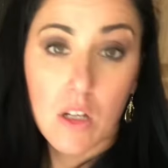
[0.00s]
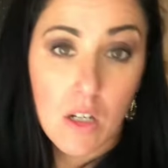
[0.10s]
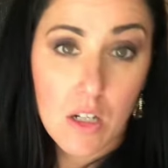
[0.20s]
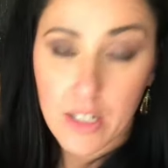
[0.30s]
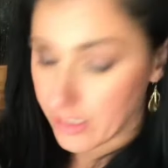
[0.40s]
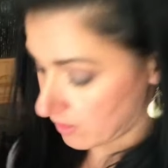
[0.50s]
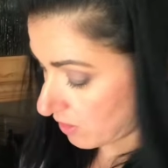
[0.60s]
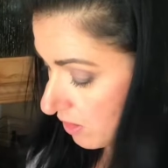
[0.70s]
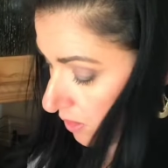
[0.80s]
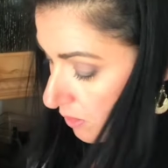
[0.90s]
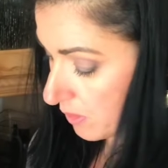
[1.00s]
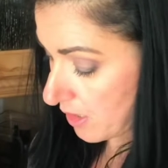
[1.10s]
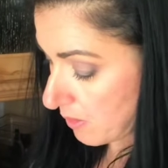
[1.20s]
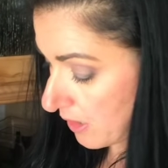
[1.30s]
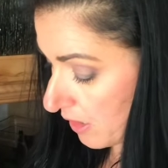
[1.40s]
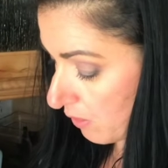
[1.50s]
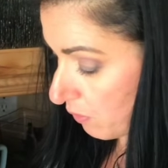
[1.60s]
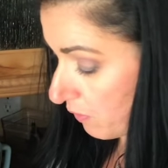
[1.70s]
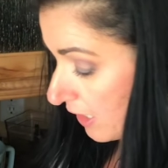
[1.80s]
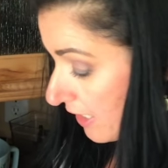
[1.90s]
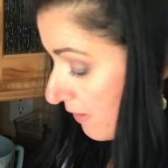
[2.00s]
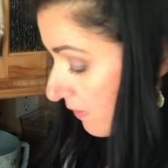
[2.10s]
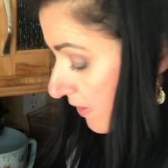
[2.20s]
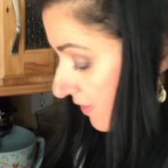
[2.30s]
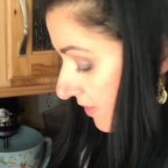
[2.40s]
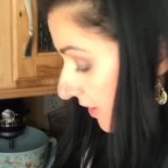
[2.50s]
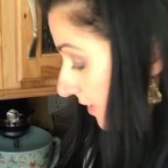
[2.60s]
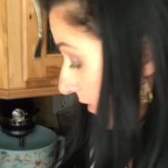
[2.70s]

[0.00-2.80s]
Alright, so there we go. 5 sticks